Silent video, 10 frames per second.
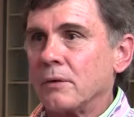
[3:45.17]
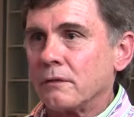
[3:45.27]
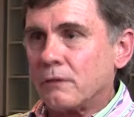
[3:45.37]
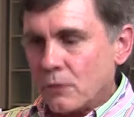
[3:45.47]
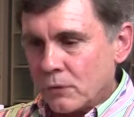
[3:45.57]
well,
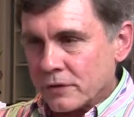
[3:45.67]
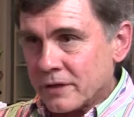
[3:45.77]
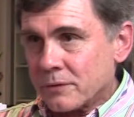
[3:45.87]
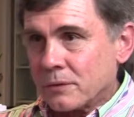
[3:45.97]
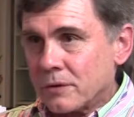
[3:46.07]
of course,
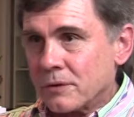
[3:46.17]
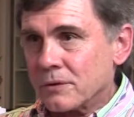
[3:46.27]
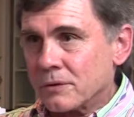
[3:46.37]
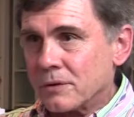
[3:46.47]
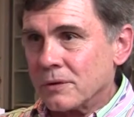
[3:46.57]
that's what you
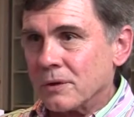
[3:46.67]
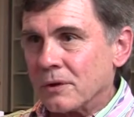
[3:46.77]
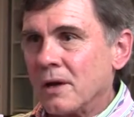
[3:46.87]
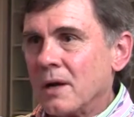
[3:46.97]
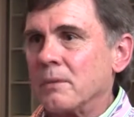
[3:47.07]
should do.